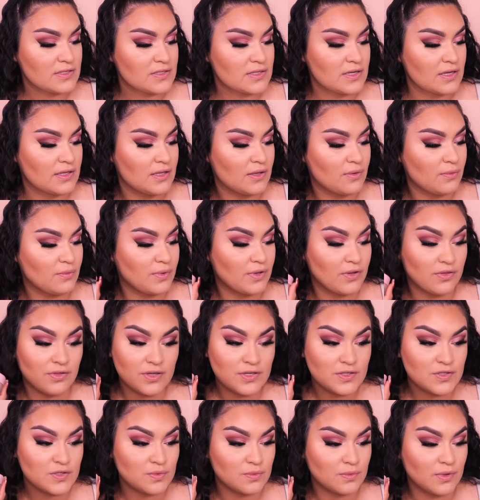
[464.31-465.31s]
And then with
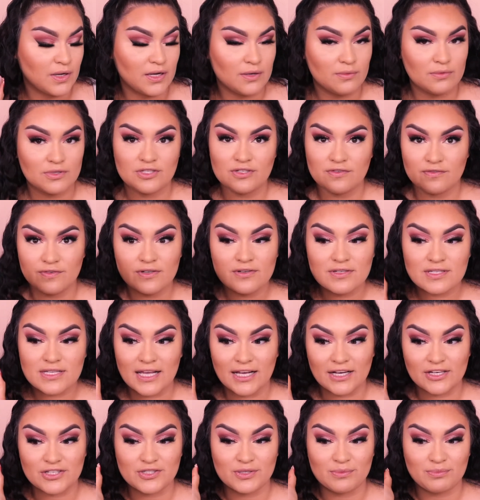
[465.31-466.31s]
this one, which feels
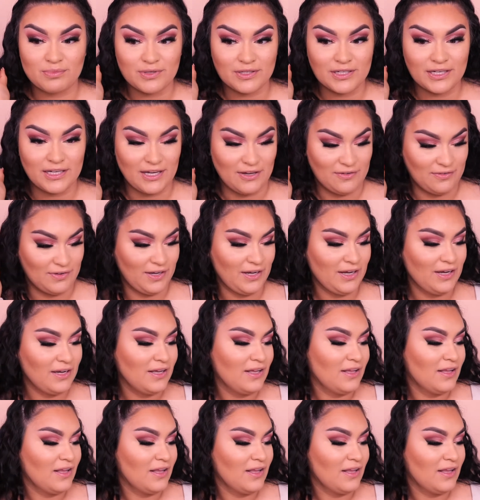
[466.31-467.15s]
actually pretty heavy,